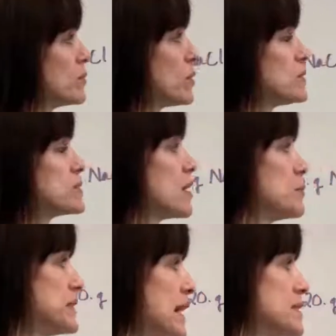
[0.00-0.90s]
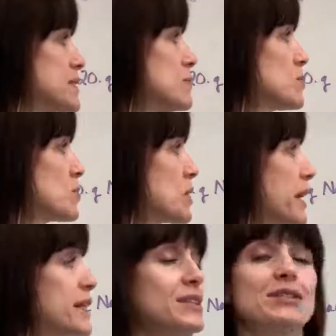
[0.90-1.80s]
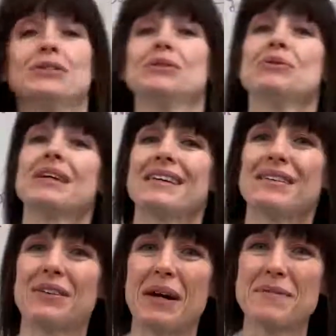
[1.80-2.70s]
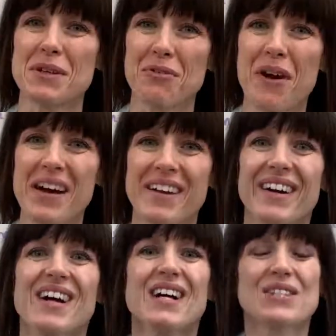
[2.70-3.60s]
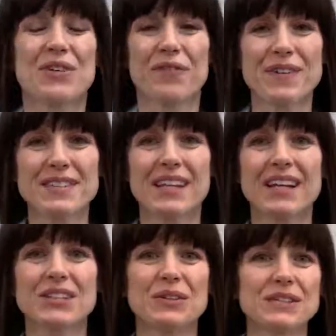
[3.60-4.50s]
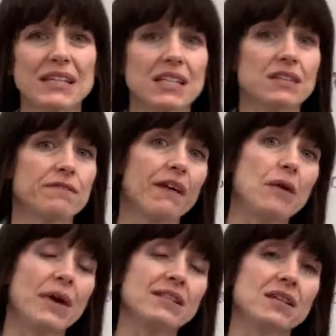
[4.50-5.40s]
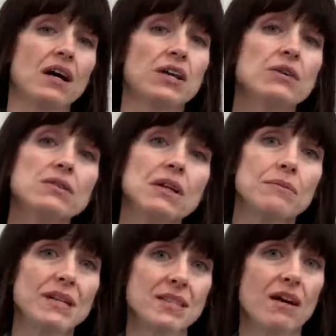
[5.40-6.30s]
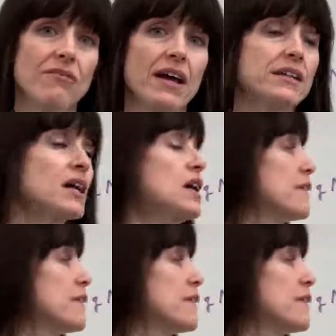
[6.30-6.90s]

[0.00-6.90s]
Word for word: moles of potassium chloride into two kilograms of water. So first thing I do is identify my solute and my solvent.